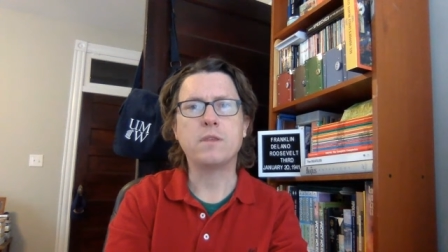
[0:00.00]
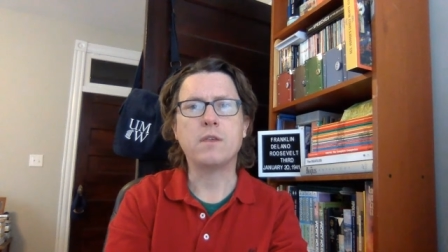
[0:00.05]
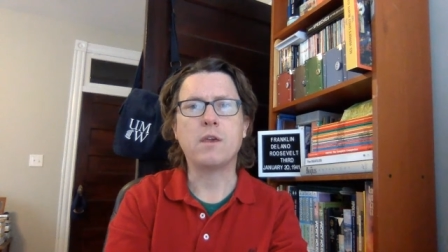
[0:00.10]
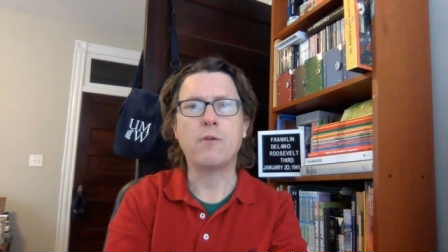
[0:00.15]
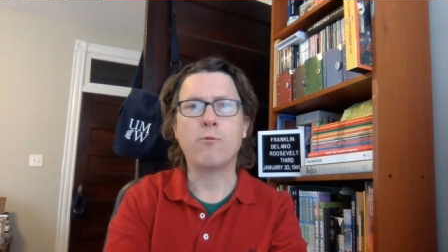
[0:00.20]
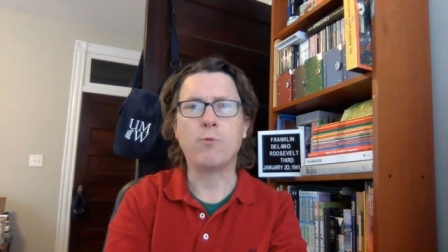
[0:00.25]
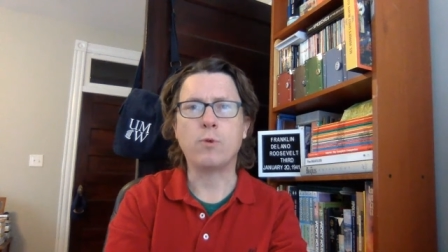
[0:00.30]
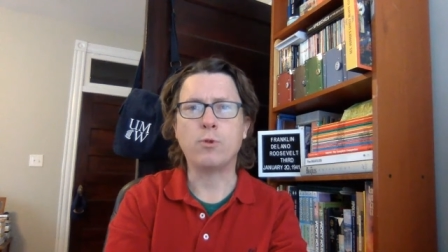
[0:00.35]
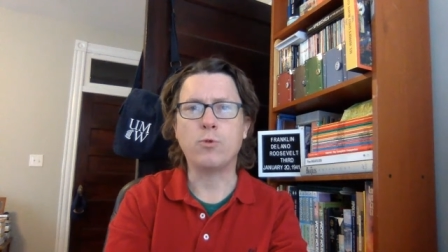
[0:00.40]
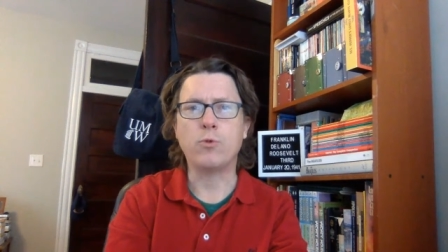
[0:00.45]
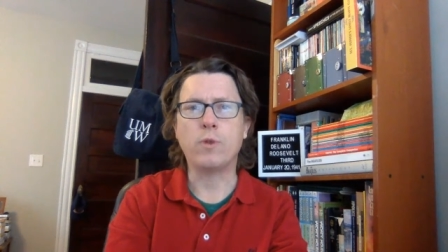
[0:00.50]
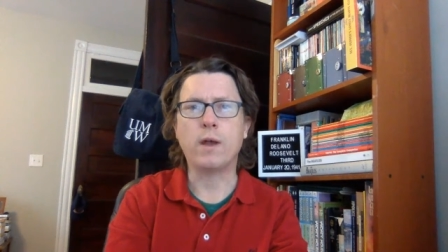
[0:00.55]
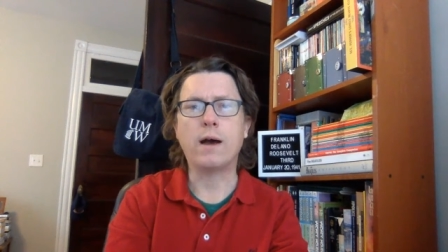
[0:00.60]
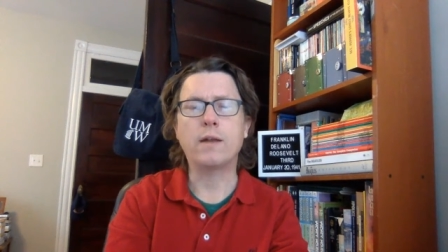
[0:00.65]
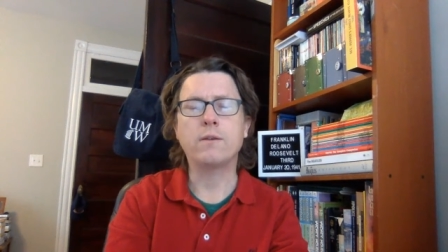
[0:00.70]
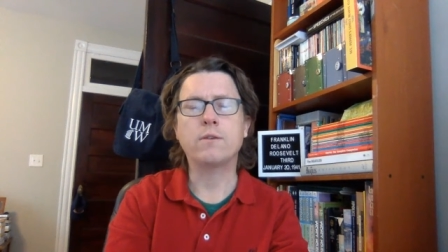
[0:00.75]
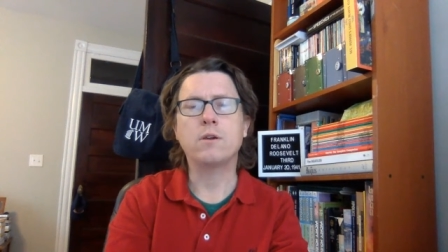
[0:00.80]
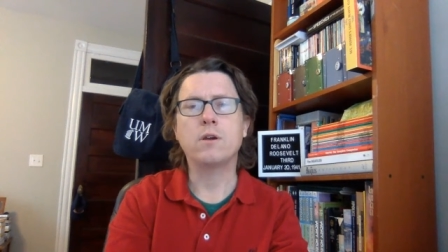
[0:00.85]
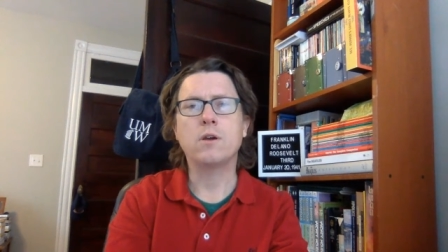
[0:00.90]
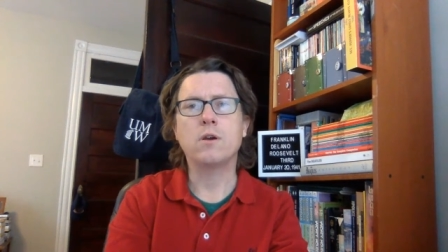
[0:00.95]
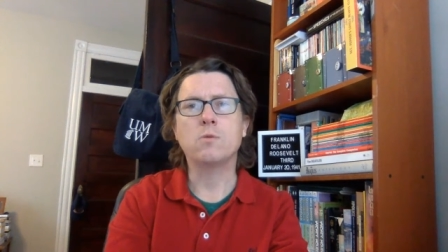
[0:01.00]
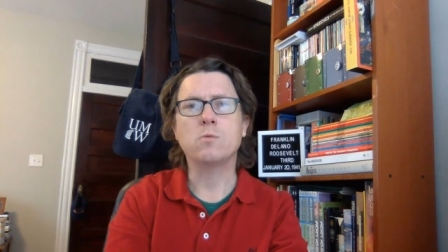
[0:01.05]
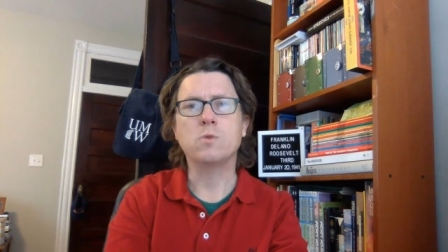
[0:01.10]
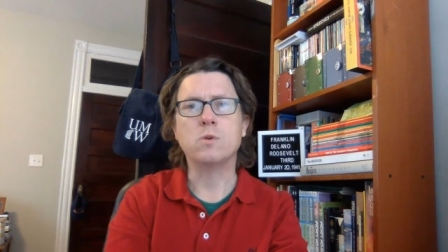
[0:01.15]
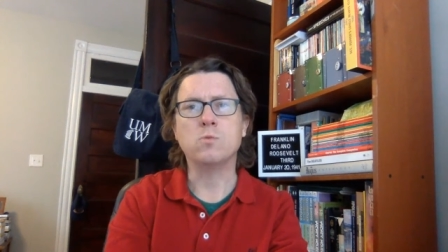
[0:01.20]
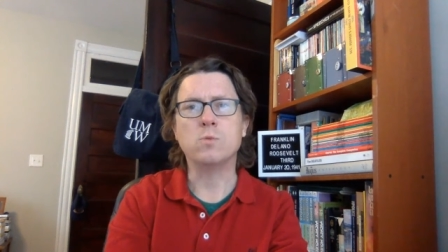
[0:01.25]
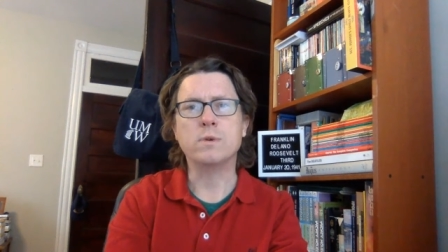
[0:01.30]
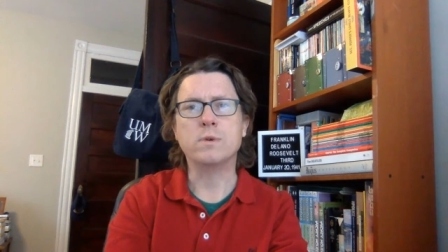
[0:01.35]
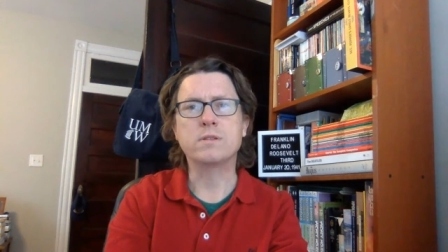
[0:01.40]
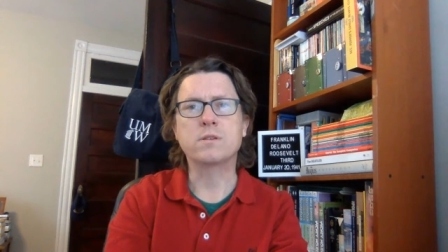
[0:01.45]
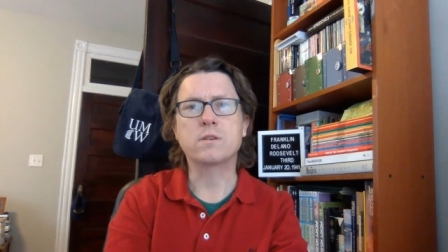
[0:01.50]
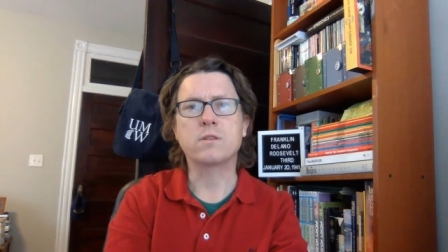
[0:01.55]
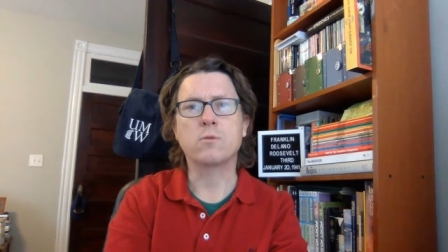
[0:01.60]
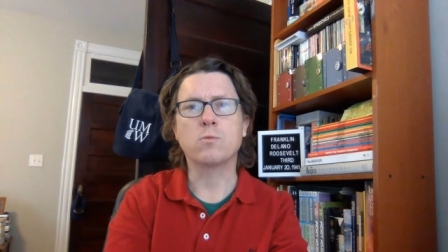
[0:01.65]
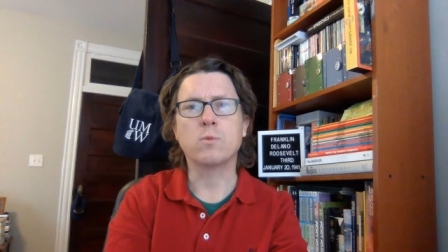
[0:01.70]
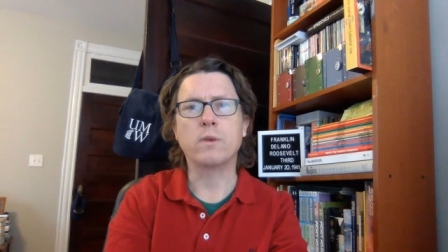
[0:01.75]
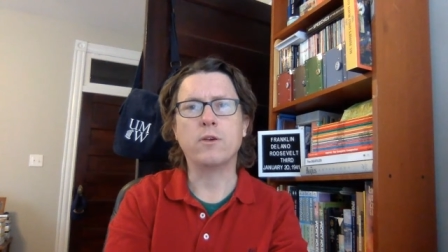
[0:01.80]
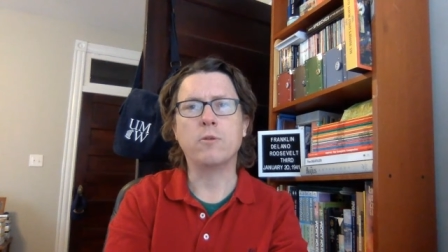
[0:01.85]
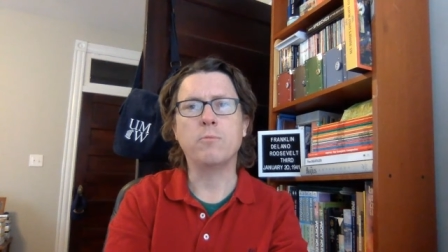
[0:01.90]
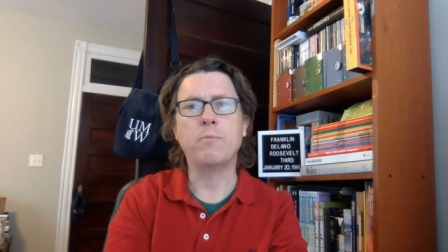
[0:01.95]
If we do not, we risk the
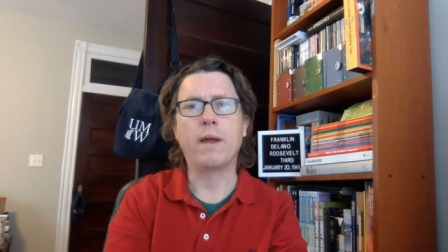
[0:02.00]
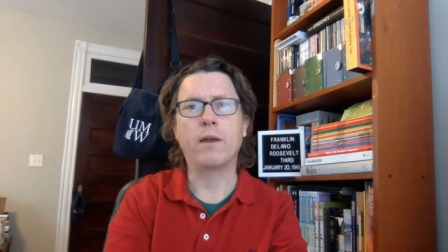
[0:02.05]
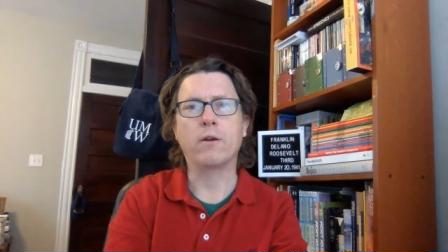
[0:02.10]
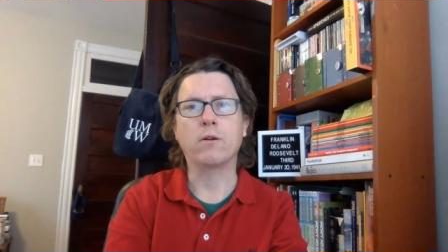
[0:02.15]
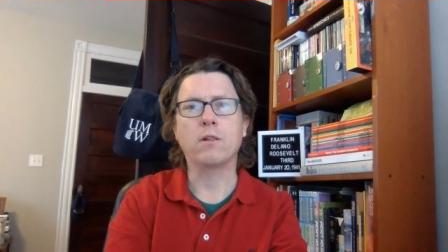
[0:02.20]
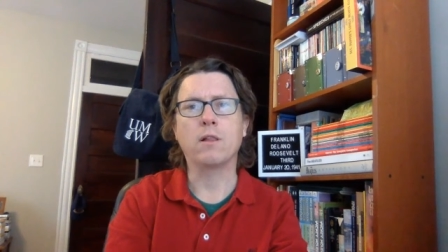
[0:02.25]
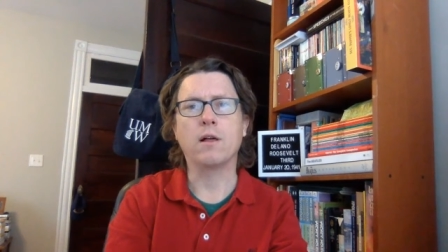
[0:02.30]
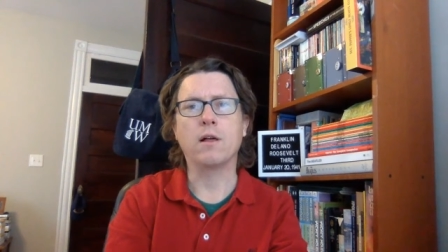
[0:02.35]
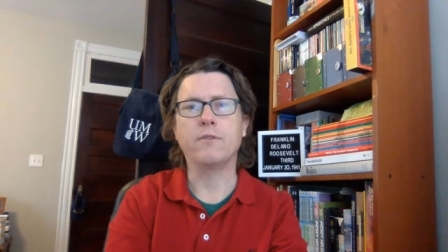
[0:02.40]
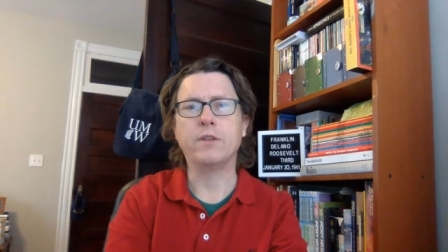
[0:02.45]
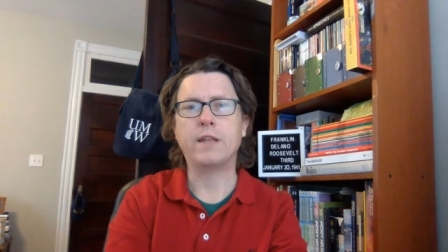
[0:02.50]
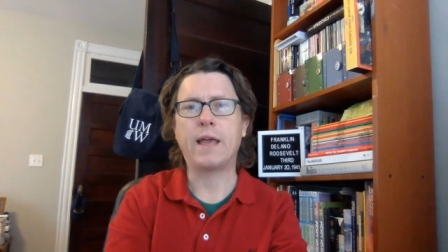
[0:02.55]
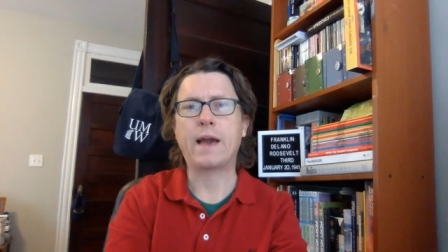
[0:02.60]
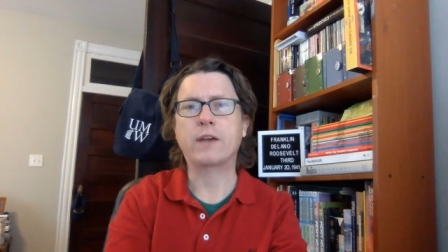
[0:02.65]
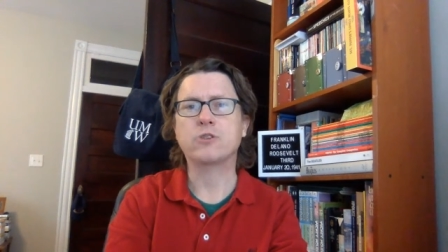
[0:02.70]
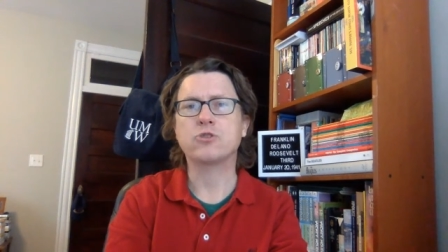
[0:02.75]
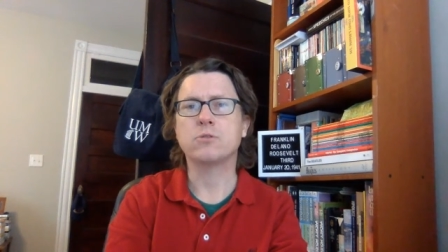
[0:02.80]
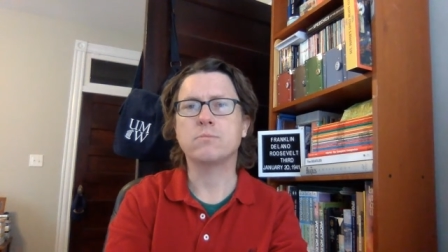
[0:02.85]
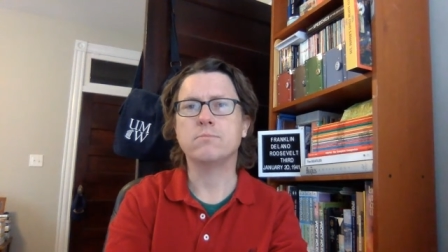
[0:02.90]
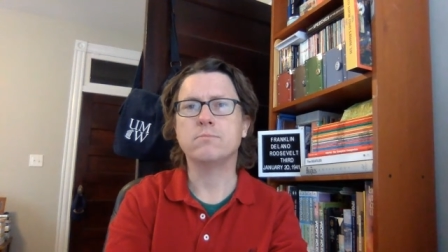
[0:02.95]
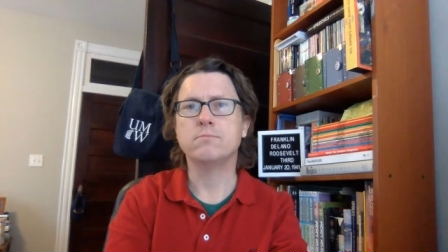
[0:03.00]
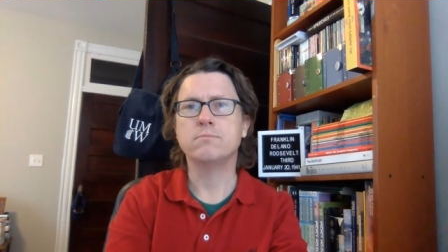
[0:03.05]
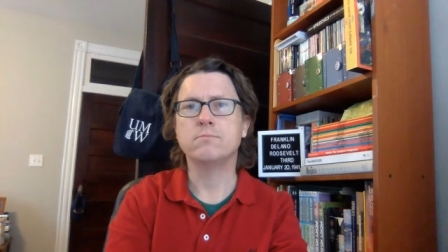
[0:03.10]
real peril of inaction.